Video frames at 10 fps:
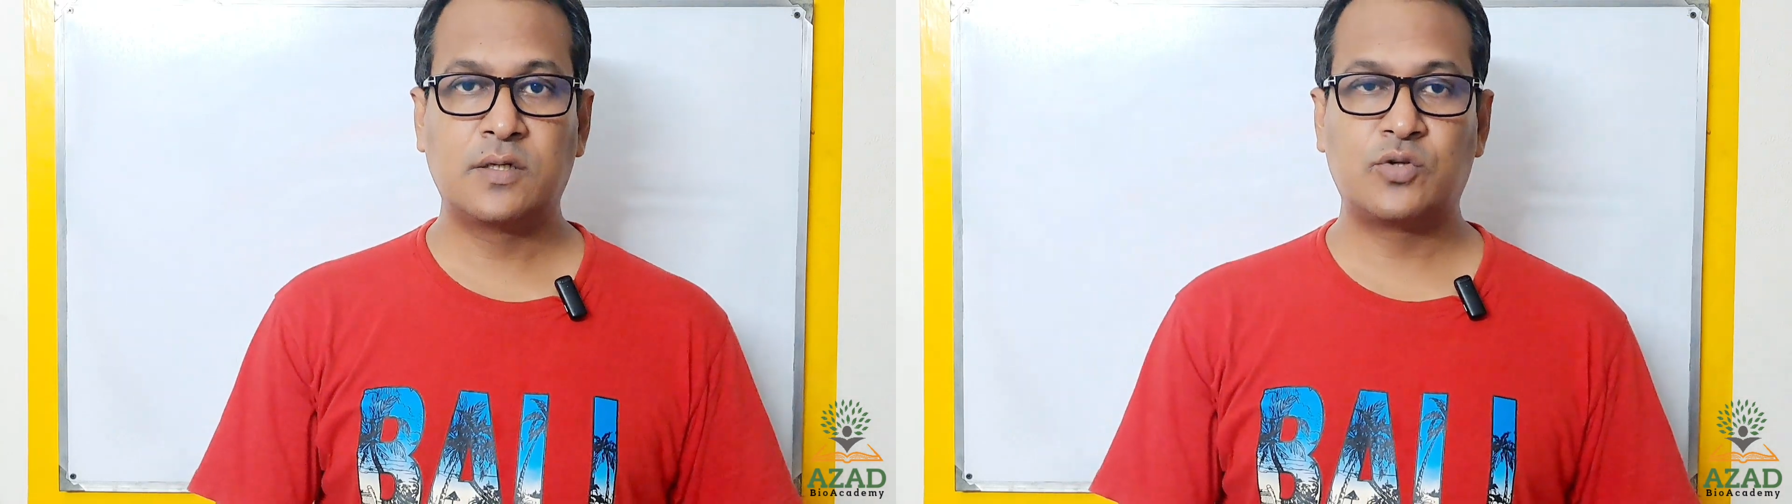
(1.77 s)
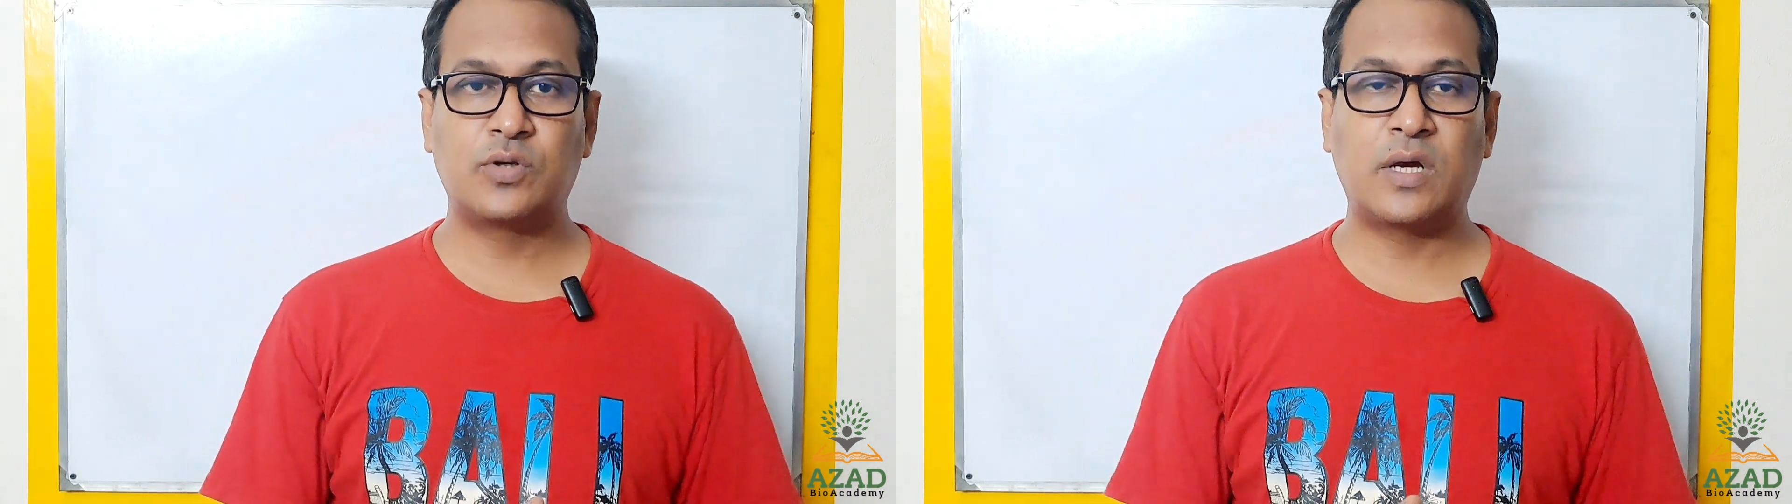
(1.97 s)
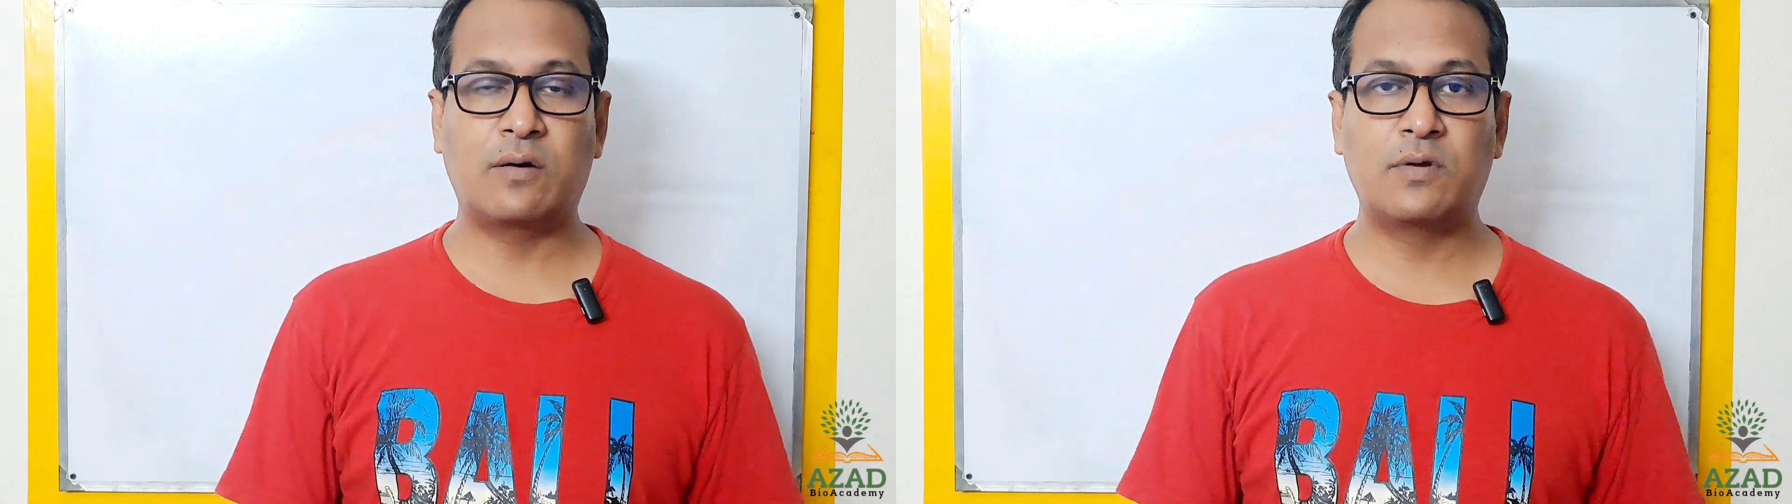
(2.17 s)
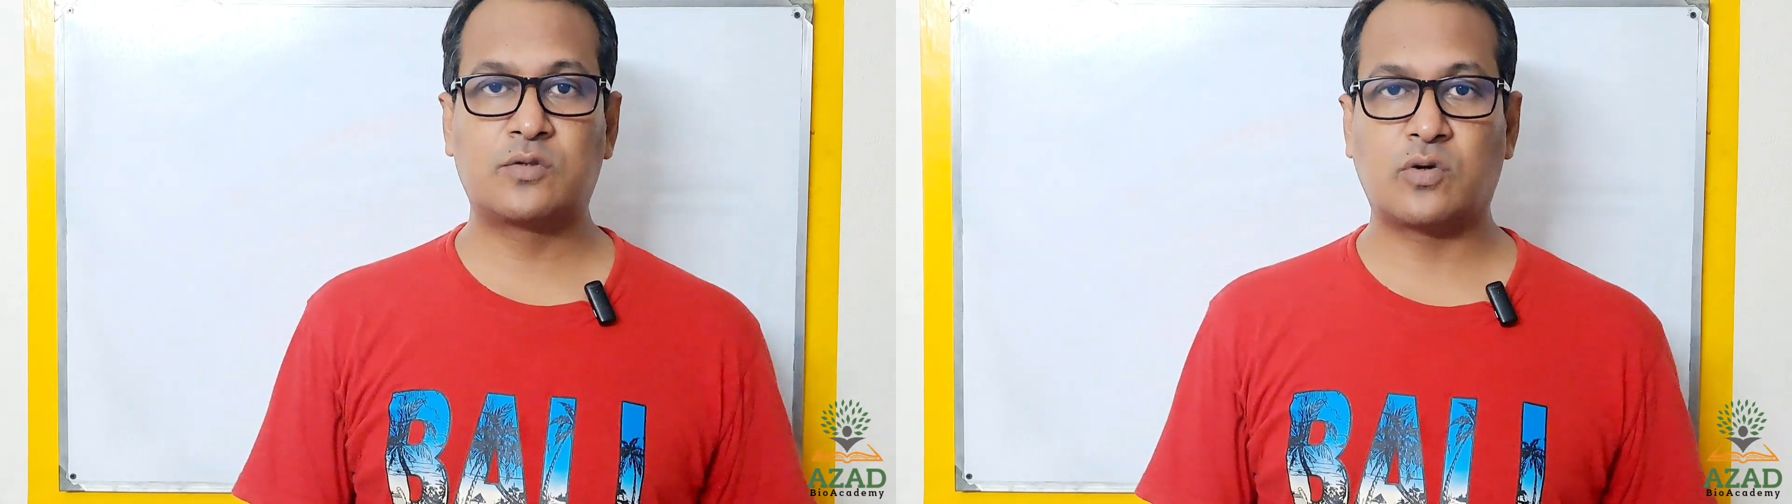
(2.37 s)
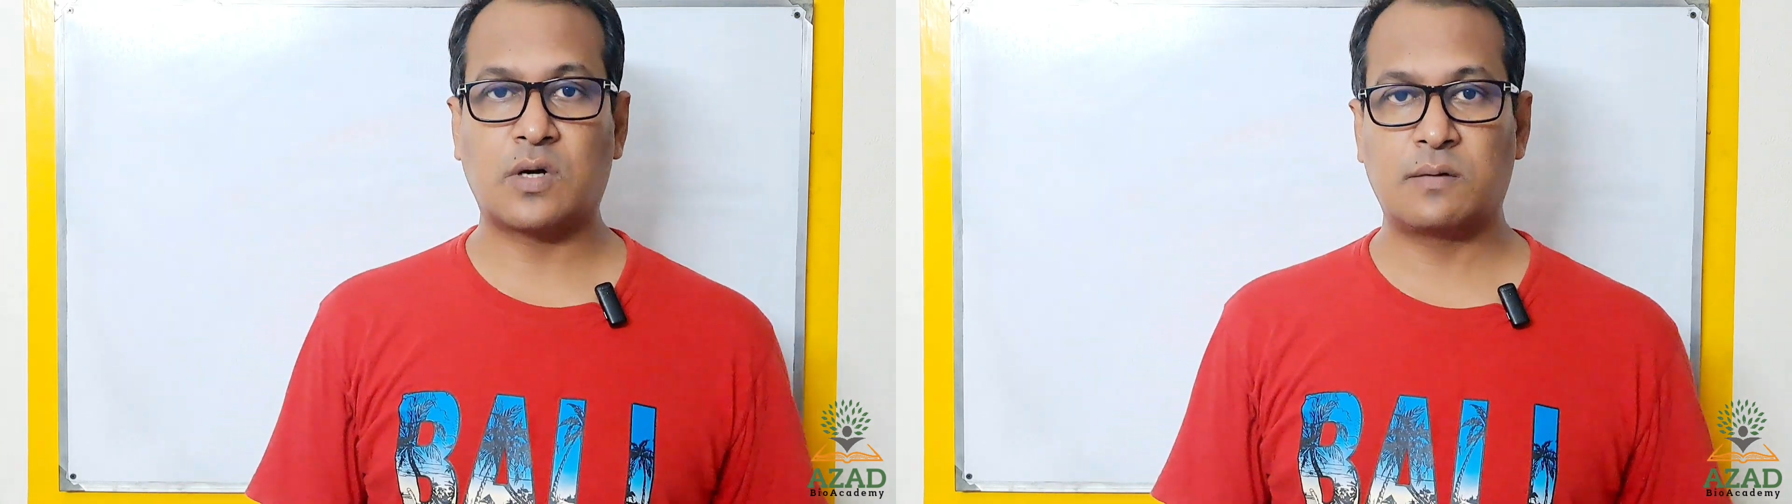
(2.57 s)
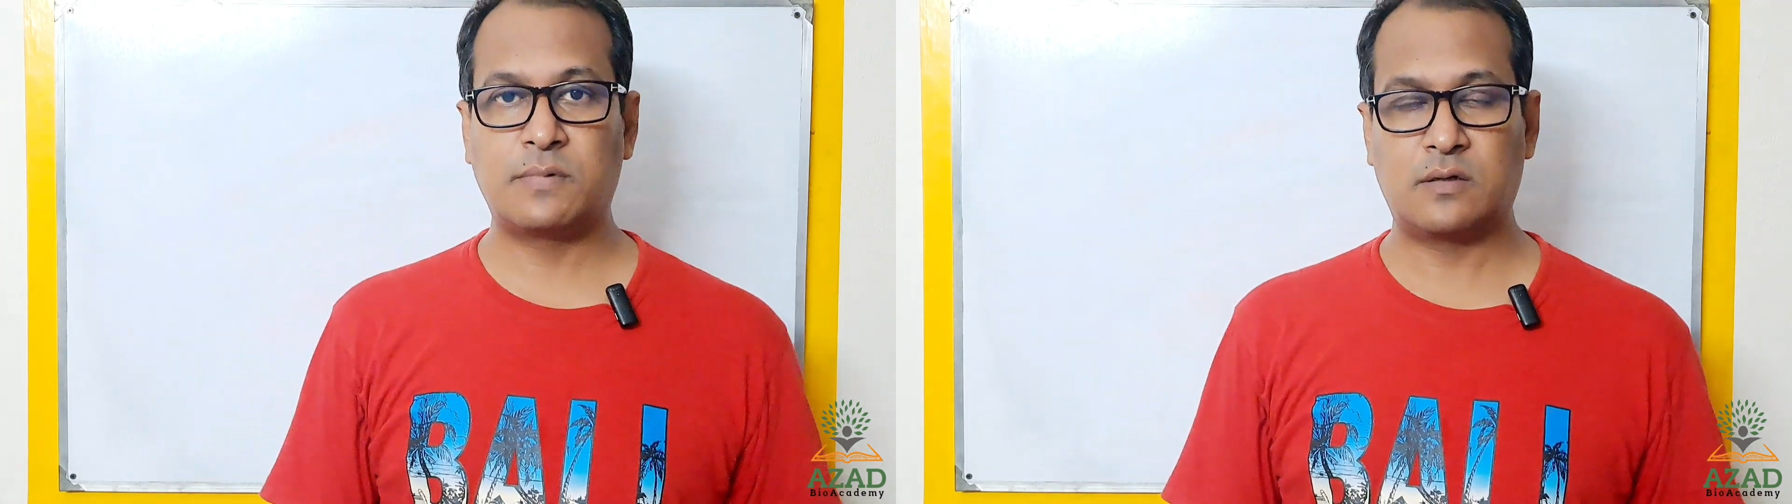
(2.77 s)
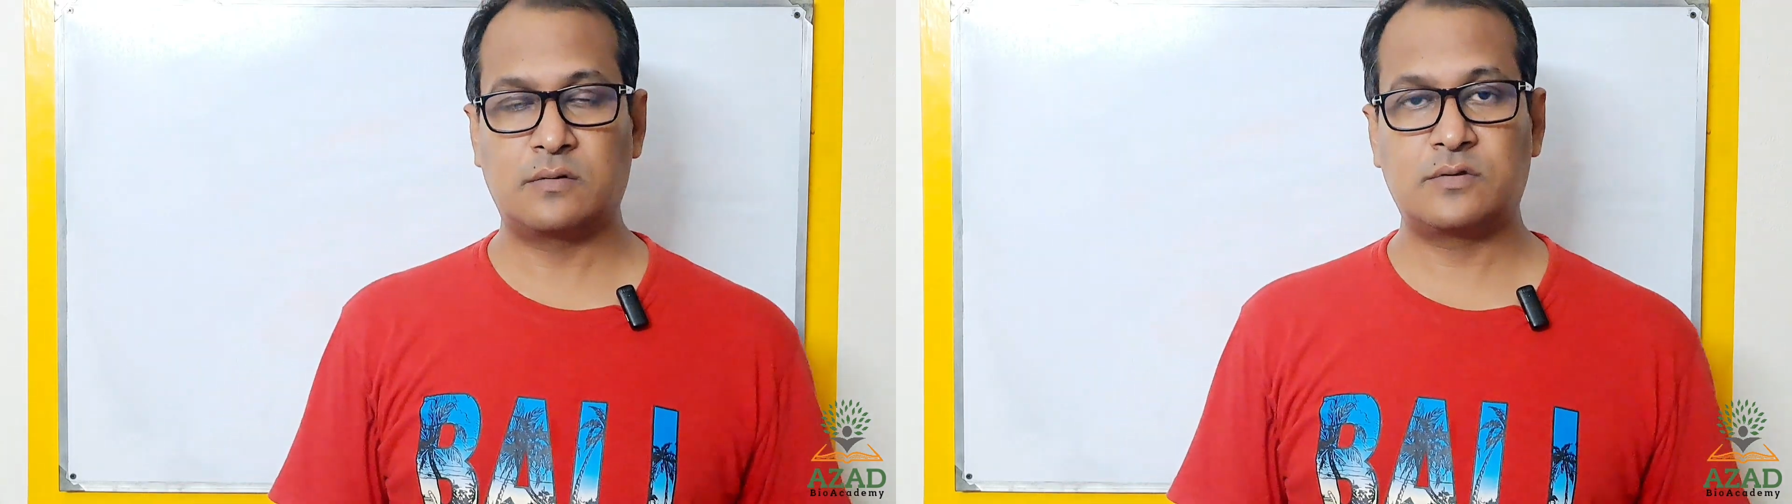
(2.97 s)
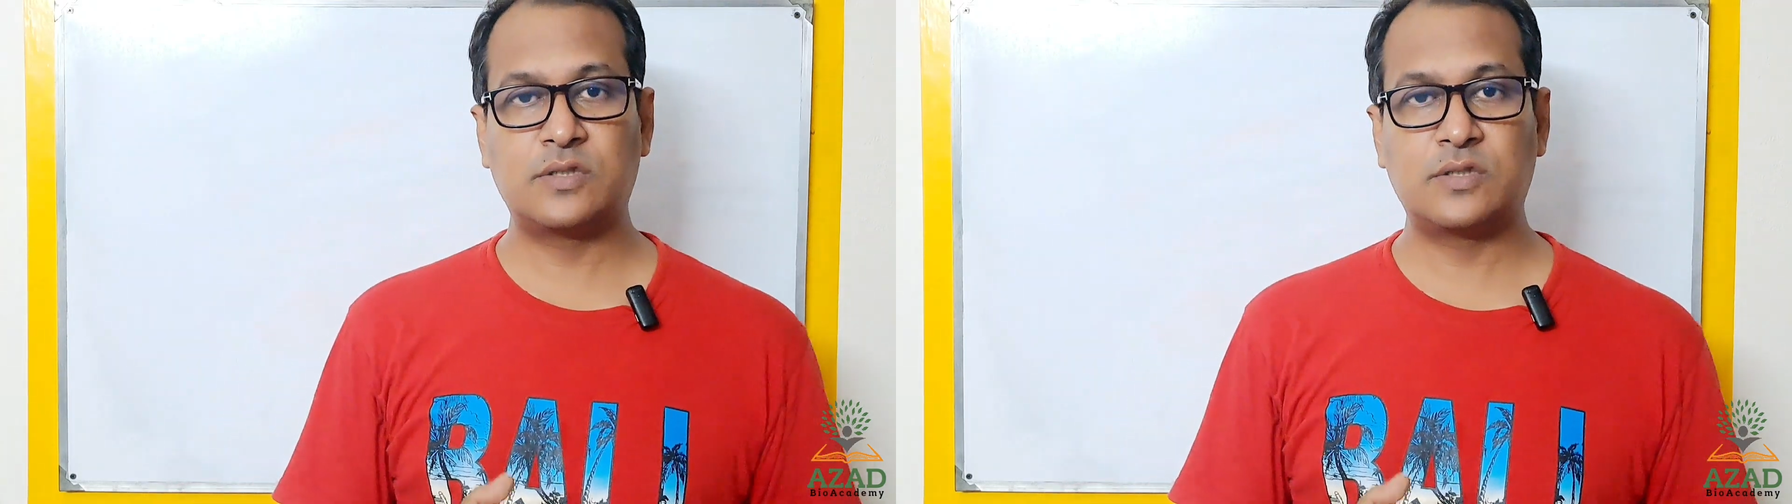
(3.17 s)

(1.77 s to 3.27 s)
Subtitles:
Today I will talk about